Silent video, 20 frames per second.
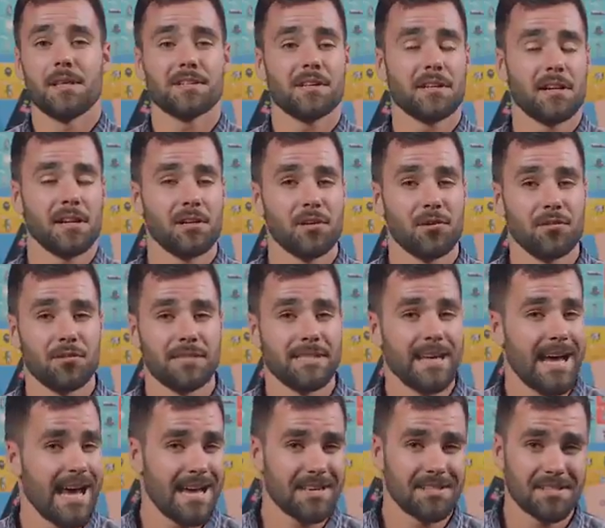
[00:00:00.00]
This can include
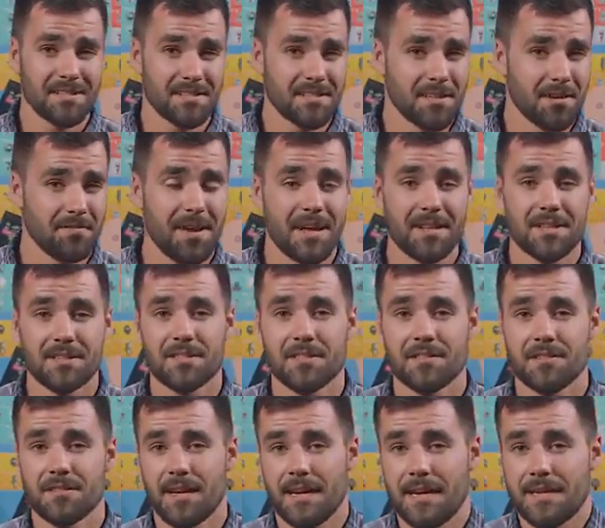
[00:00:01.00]
tasks,
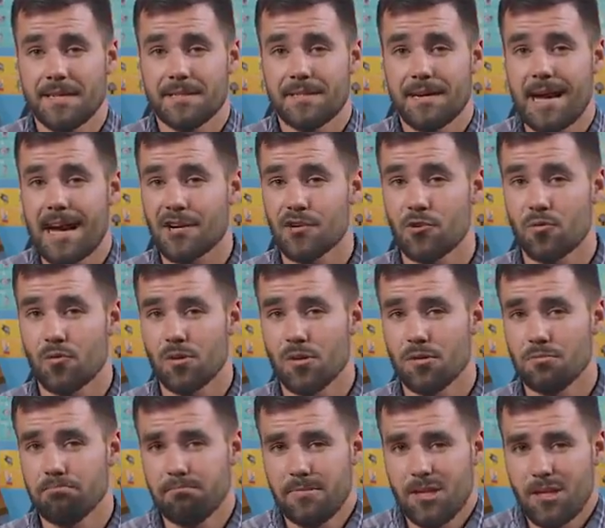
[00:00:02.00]
events, and
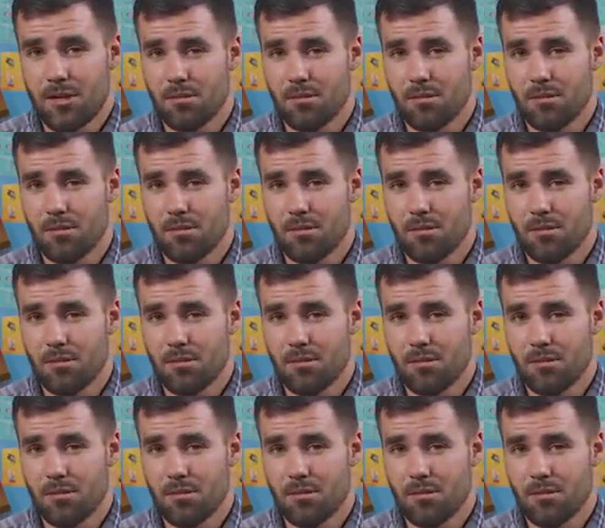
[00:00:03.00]
actual,